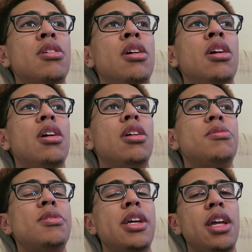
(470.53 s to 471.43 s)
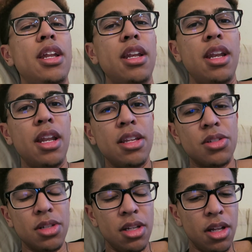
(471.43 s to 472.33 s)
You know what I'm saying? And
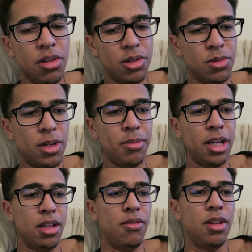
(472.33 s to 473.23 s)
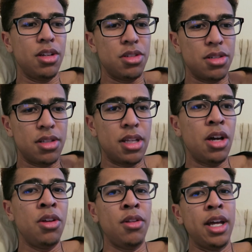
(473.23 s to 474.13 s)
this is another reason why I'm making the video, is just to tell you,